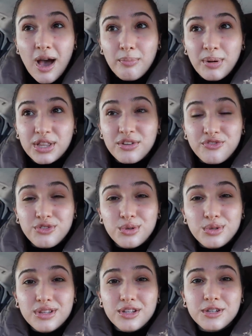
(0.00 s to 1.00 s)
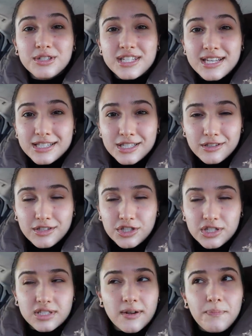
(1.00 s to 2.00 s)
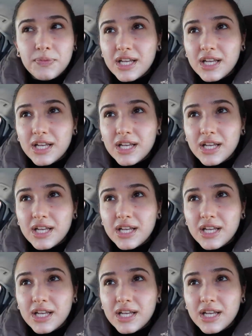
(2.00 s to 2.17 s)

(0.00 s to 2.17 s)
but the food looks delicious.